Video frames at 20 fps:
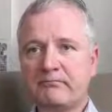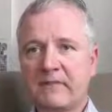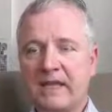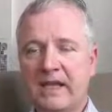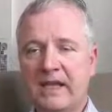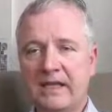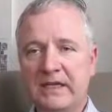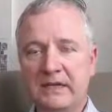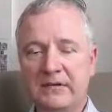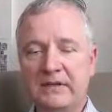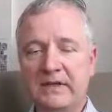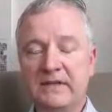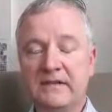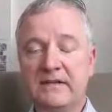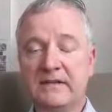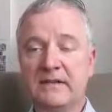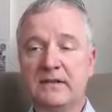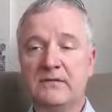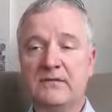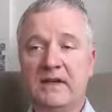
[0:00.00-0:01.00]

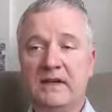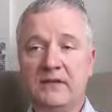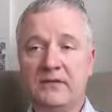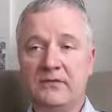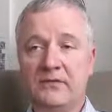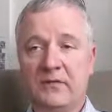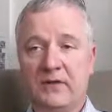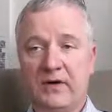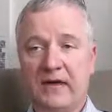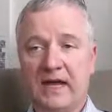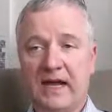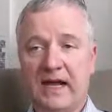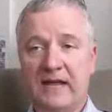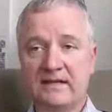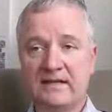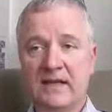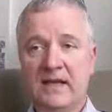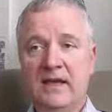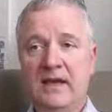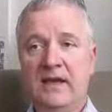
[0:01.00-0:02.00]
Within the weather
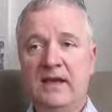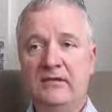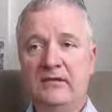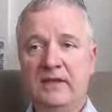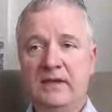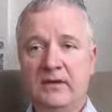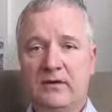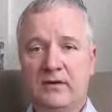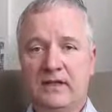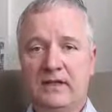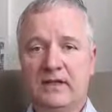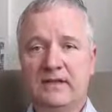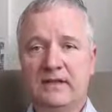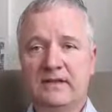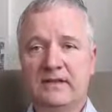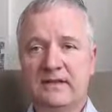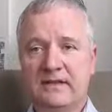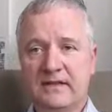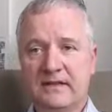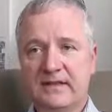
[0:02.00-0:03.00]
forecast, we collected
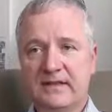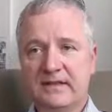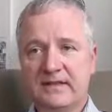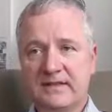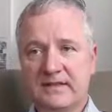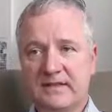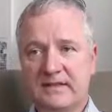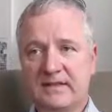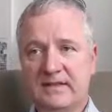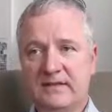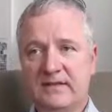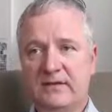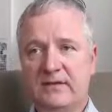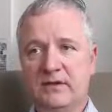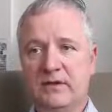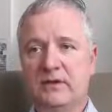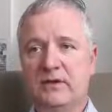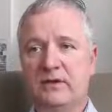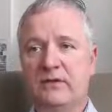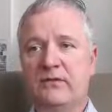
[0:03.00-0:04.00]
36
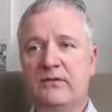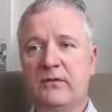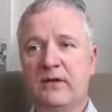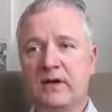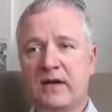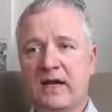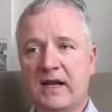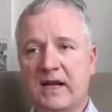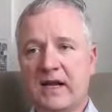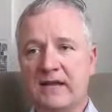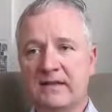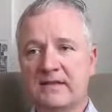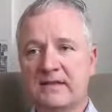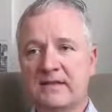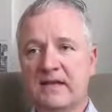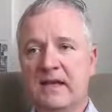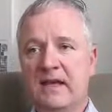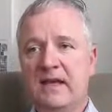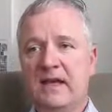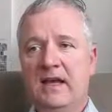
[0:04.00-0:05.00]
individual forecasts.
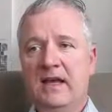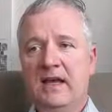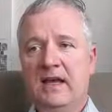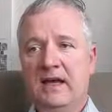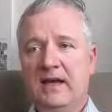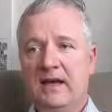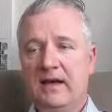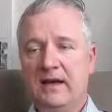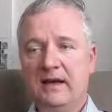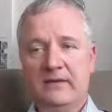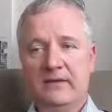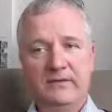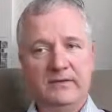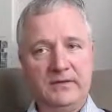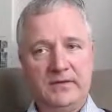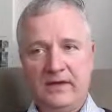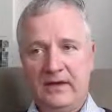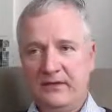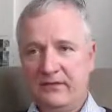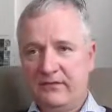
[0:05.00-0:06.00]
We
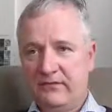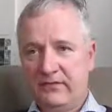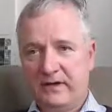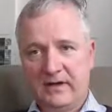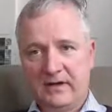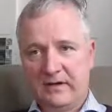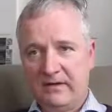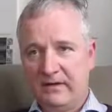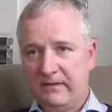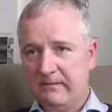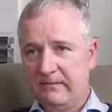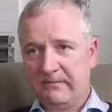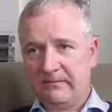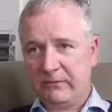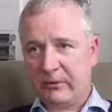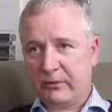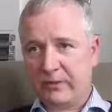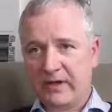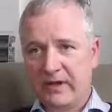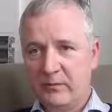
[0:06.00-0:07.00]
have
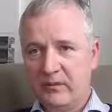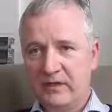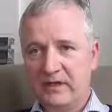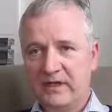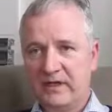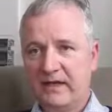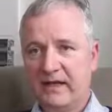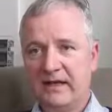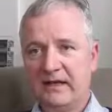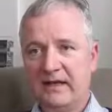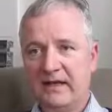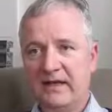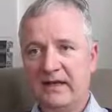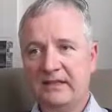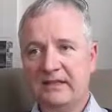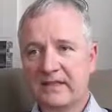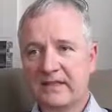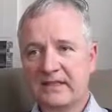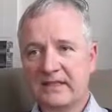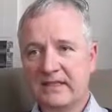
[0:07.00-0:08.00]
vocabulary
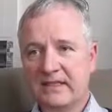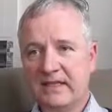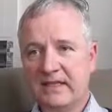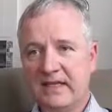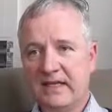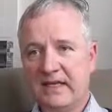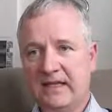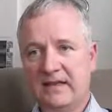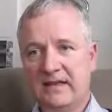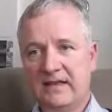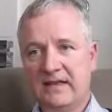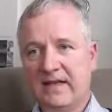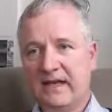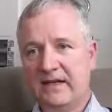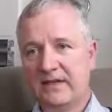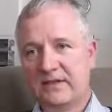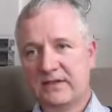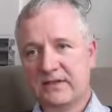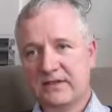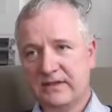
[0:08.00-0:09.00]
diversity and
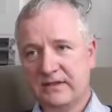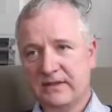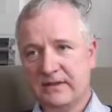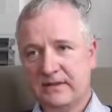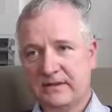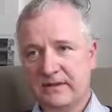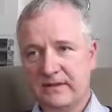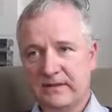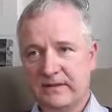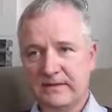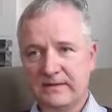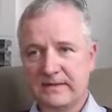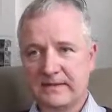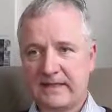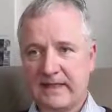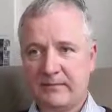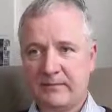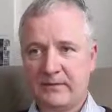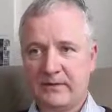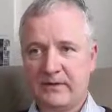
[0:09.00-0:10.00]
large
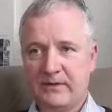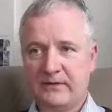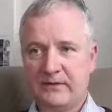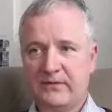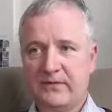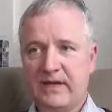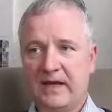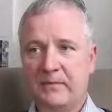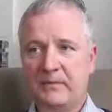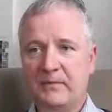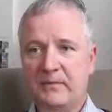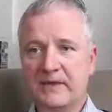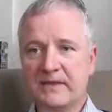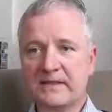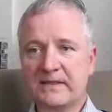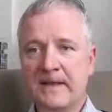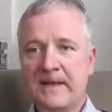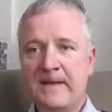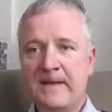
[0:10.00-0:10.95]
sample of numbers.